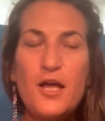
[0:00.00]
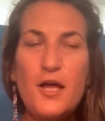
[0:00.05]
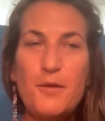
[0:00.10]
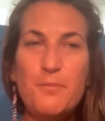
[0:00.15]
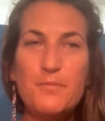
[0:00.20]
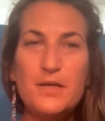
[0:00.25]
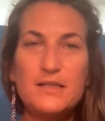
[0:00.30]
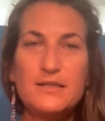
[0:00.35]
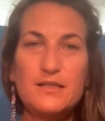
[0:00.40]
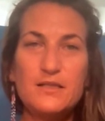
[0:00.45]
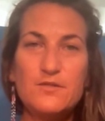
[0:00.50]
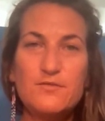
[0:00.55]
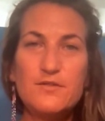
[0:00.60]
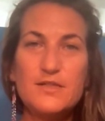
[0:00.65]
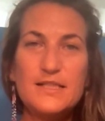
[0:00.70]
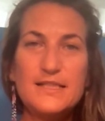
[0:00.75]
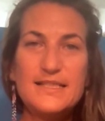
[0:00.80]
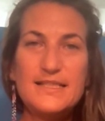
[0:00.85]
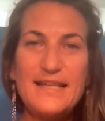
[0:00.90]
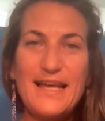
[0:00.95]
but it
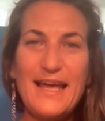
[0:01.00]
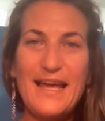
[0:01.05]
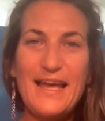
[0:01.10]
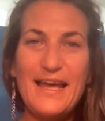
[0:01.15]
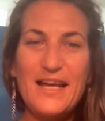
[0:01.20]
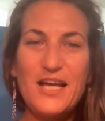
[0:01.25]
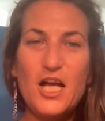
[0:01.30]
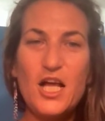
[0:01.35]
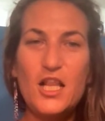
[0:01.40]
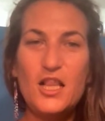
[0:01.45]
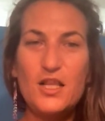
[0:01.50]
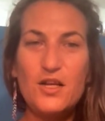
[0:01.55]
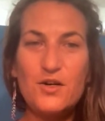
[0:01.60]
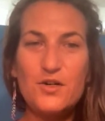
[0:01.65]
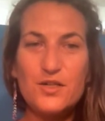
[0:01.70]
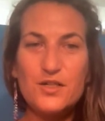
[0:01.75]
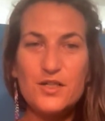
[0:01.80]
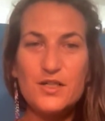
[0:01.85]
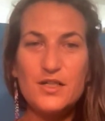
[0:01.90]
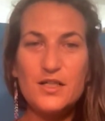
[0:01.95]
will take
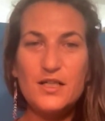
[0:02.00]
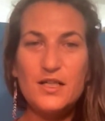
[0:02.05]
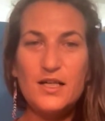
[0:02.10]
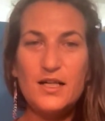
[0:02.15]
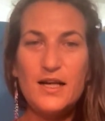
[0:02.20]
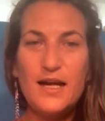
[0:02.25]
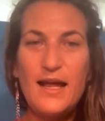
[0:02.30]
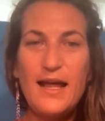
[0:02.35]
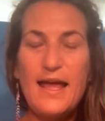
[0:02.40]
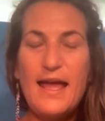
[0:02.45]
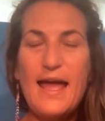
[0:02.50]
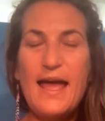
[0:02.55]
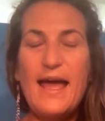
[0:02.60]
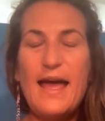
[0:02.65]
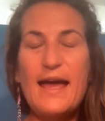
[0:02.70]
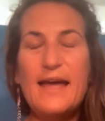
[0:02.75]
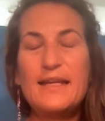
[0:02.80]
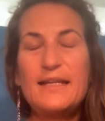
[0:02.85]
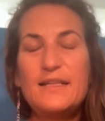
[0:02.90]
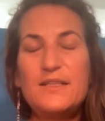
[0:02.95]
longer,
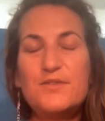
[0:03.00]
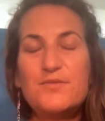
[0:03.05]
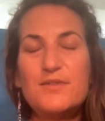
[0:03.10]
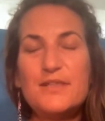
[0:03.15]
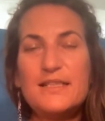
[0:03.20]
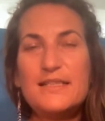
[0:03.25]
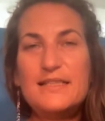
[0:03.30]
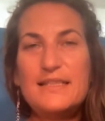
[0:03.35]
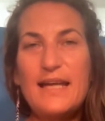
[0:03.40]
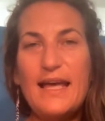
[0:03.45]
and it will